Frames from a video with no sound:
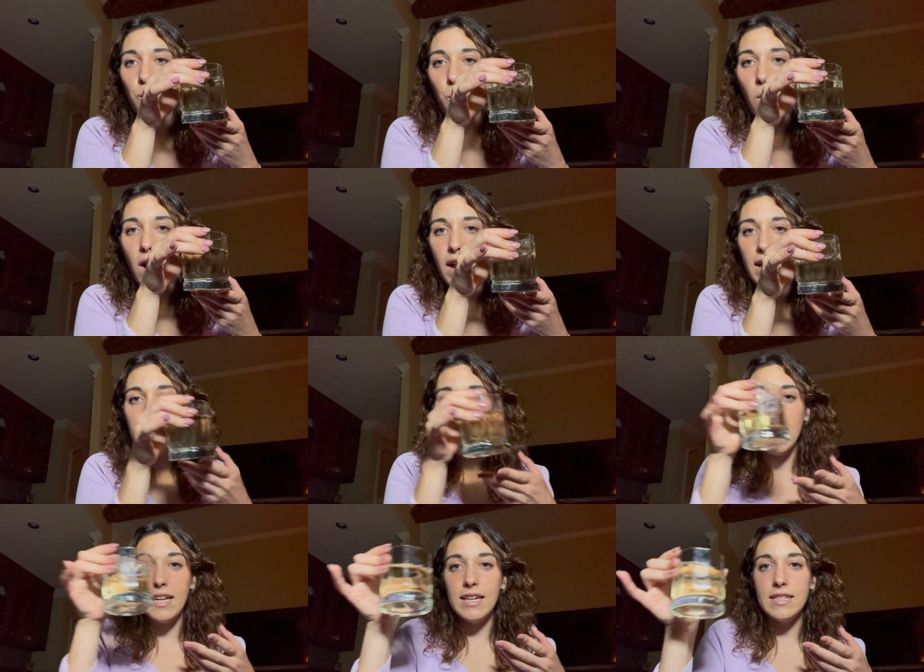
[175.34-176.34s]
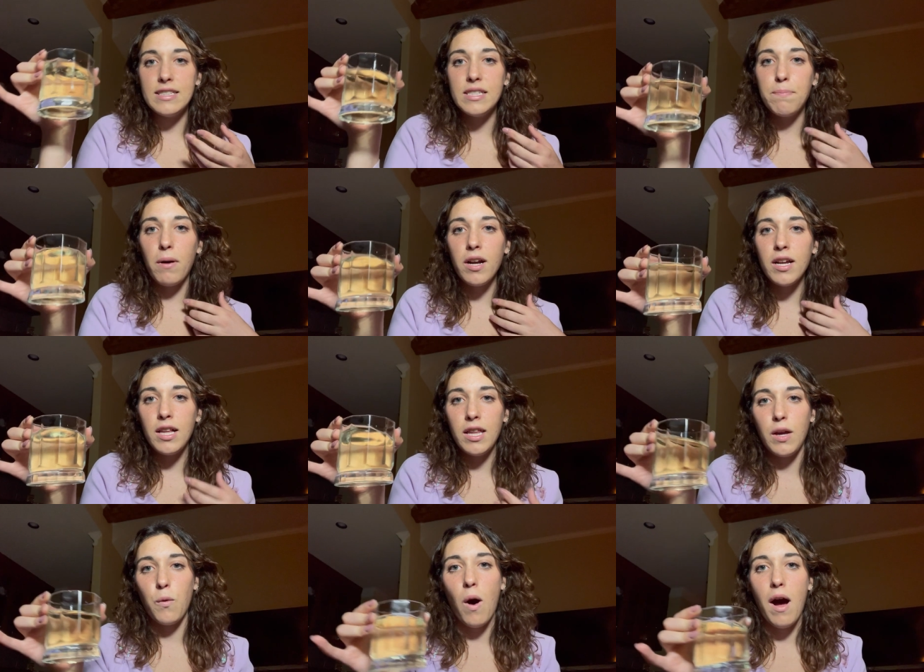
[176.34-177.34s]
wine and
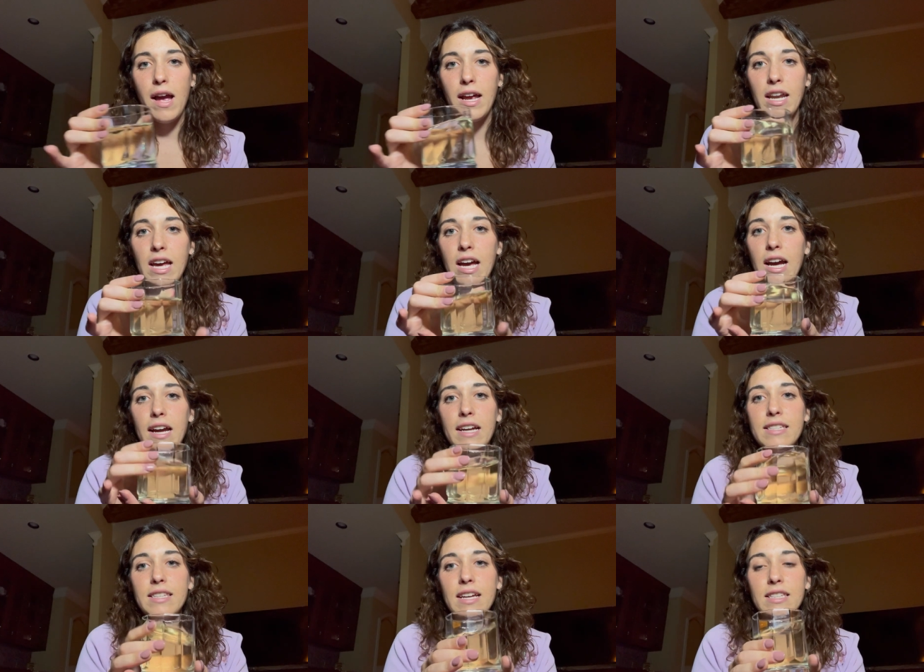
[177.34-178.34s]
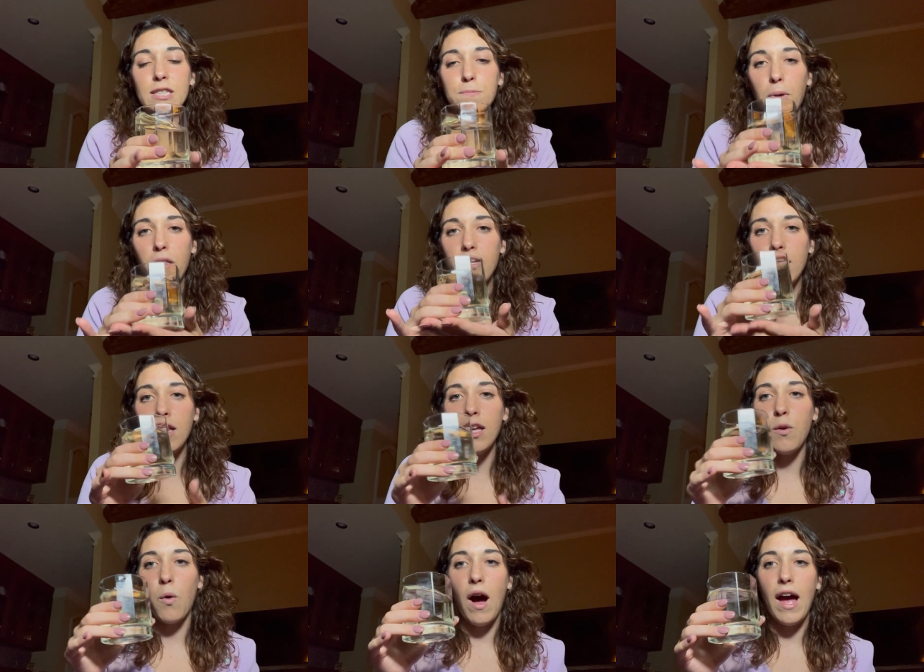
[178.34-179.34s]
sparkling wine is that
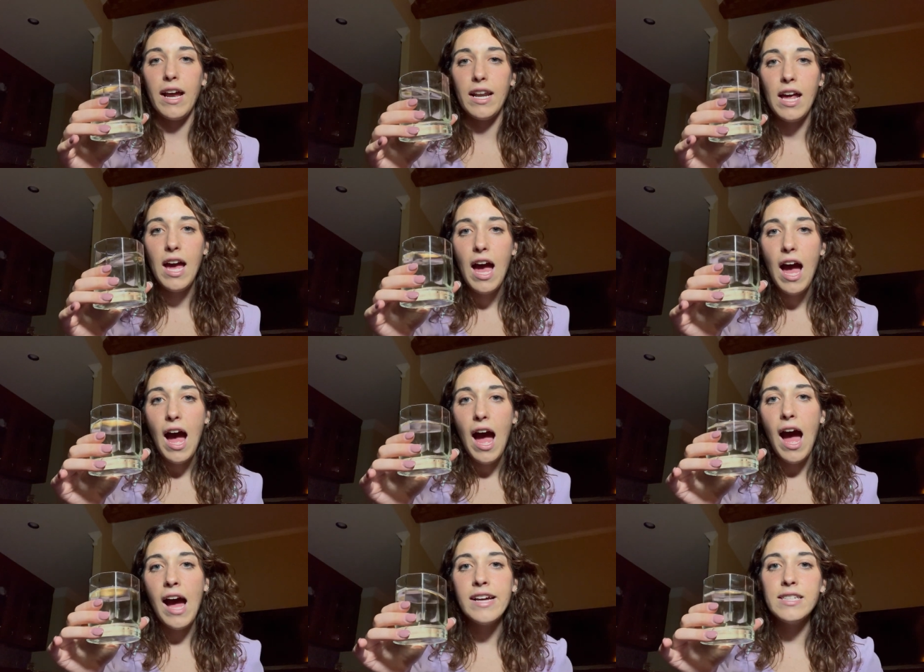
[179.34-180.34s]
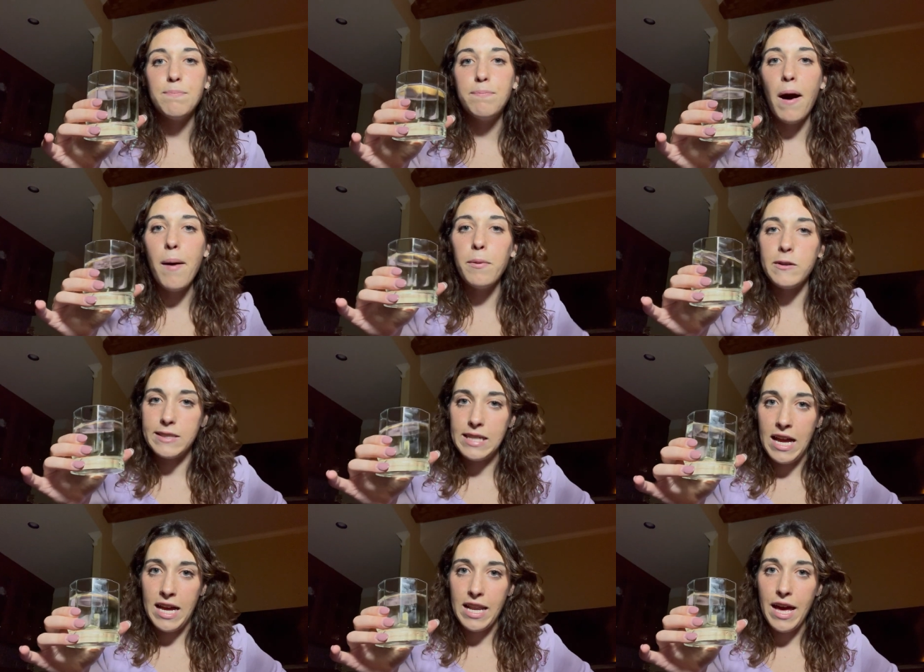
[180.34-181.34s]
sparkling wine has bubbles
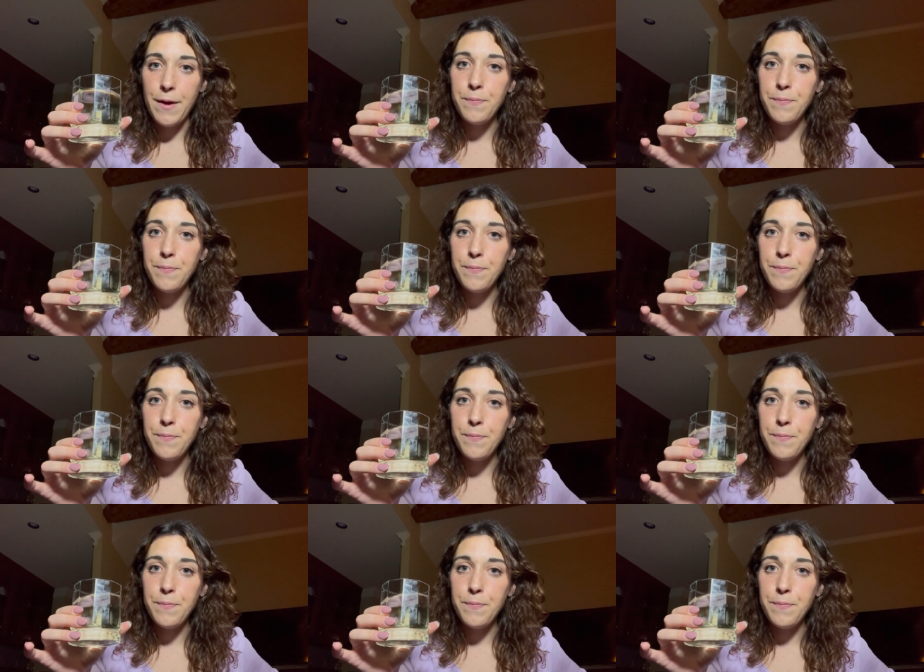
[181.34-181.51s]
in it.